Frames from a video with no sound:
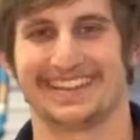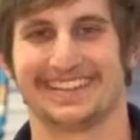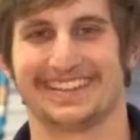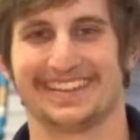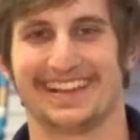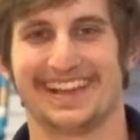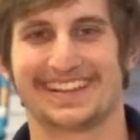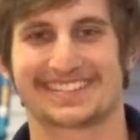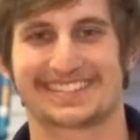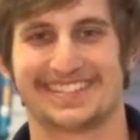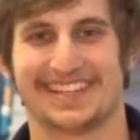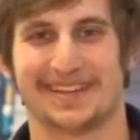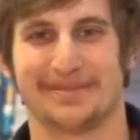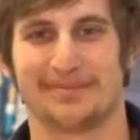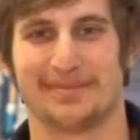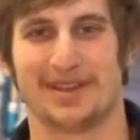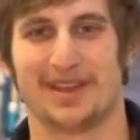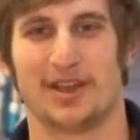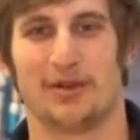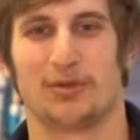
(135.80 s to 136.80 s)
The last step,
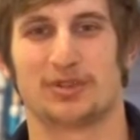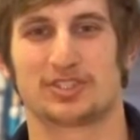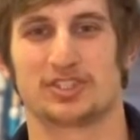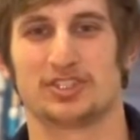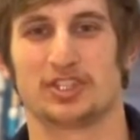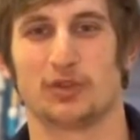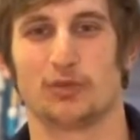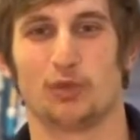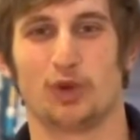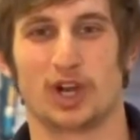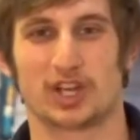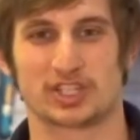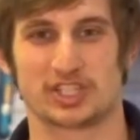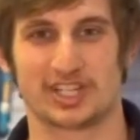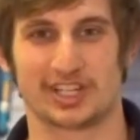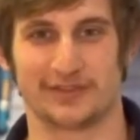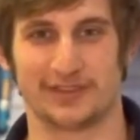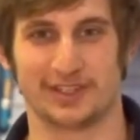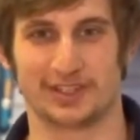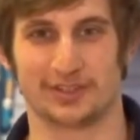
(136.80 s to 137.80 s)
once you're done washing
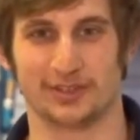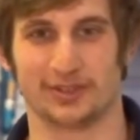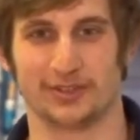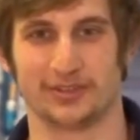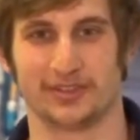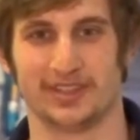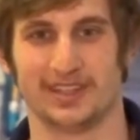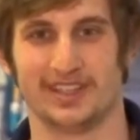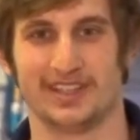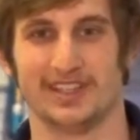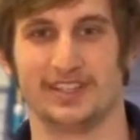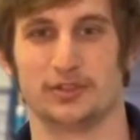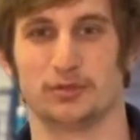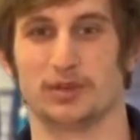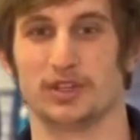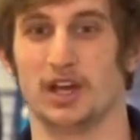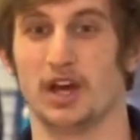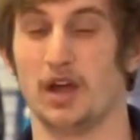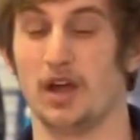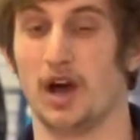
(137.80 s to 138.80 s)
your vehicles, is you want
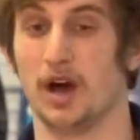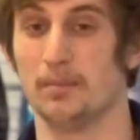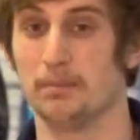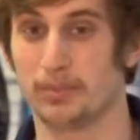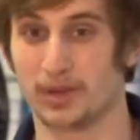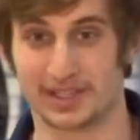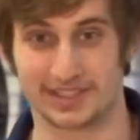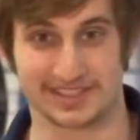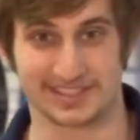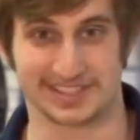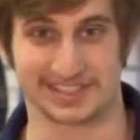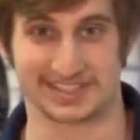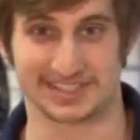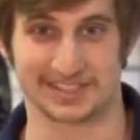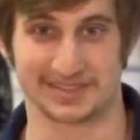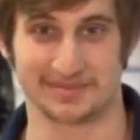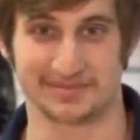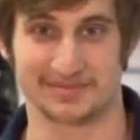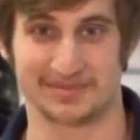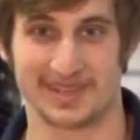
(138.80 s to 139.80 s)
to unplug the
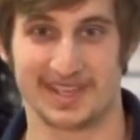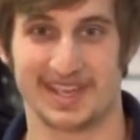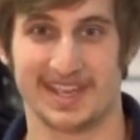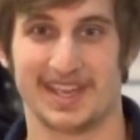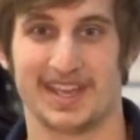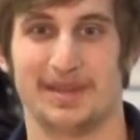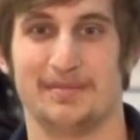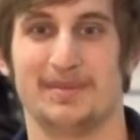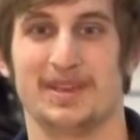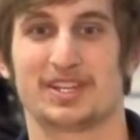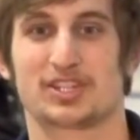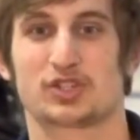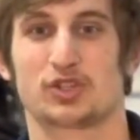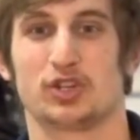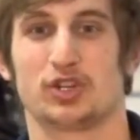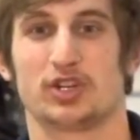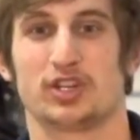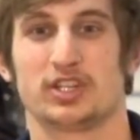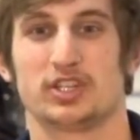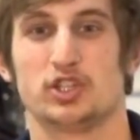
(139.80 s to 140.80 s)
system and make
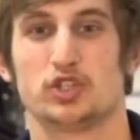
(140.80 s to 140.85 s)
sure you